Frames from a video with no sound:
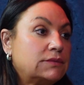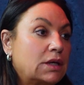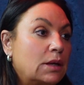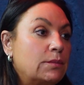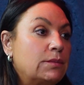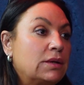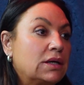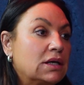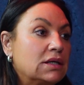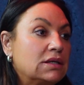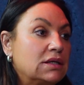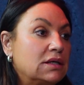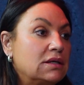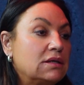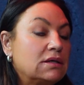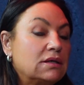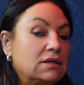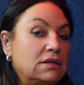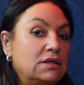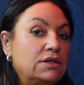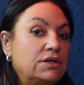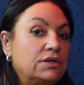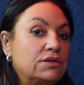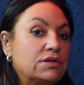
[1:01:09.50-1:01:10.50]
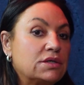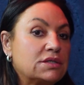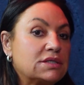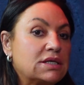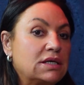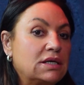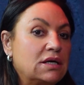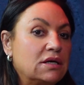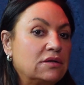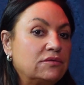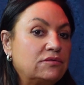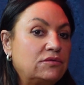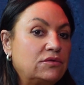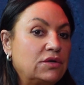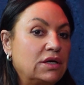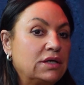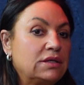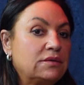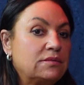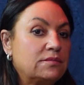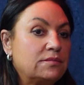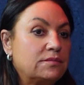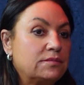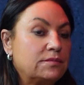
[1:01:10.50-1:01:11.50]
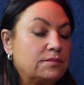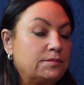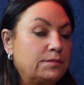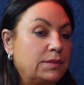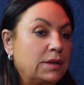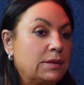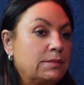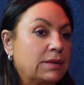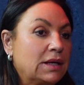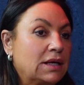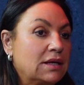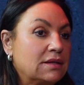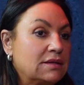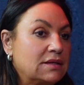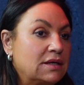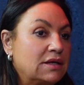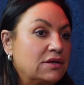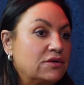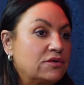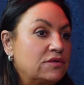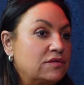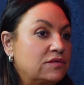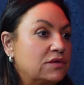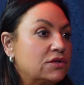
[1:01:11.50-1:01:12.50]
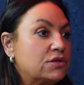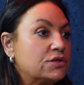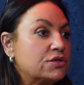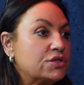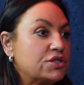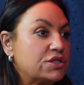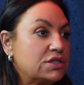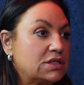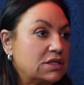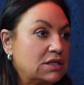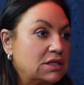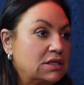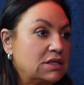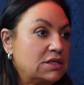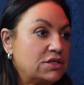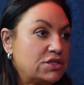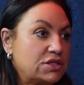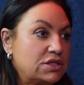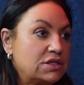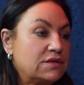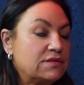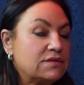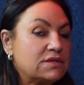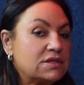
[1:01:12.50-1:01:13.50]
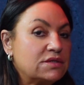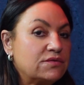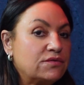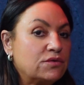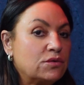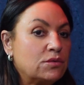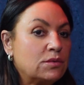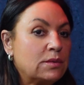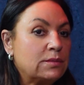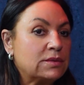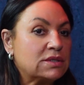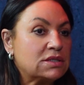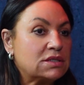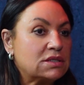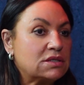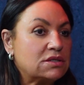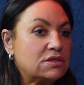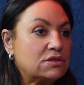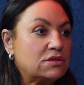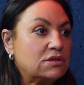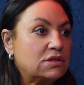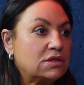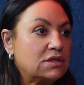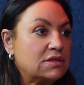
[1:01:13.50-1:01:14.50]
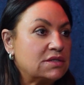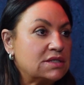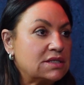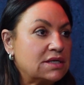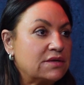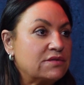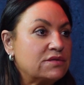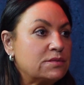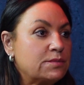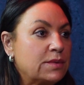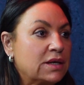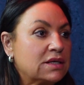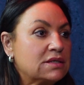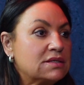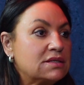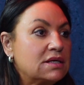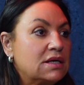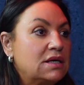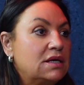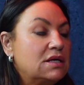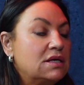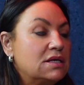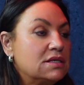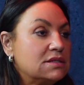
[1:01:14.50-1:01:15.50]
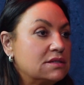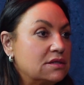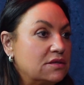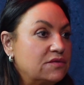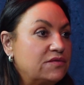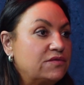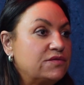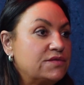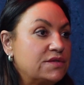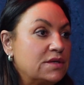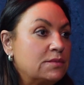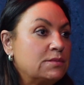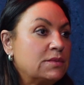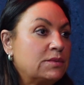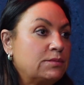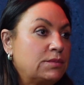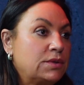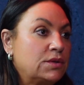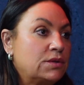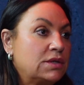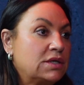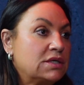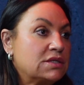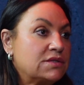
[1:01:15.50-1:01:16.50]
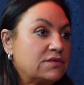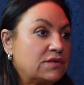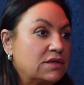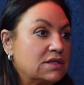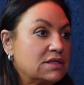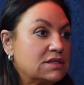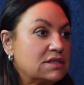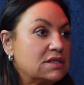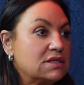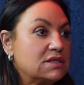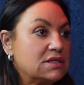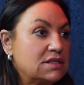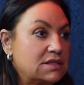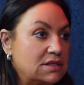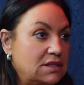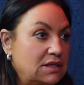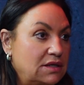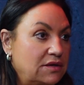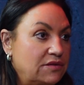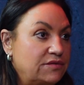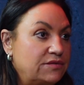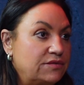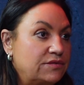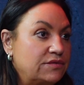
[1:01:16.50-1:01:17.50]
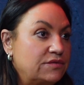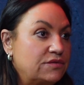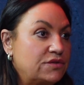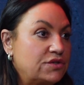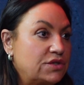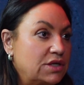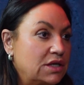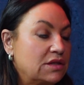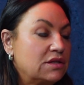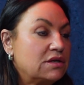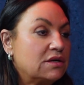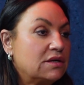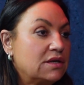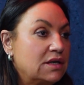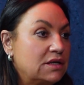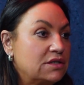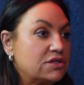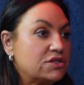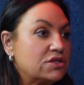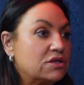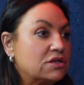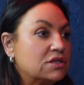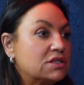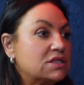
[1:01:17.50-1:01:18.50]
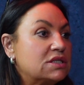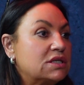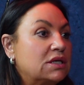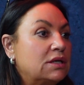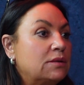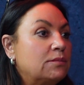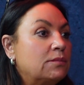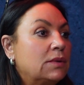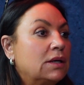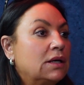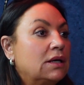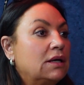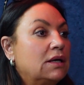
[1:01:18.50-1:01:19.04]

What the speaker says: I mean, I think, there's a lot of great people out there who've launched initiatives for women to talk in a safe space. So some employers, for instance, have trained their HR team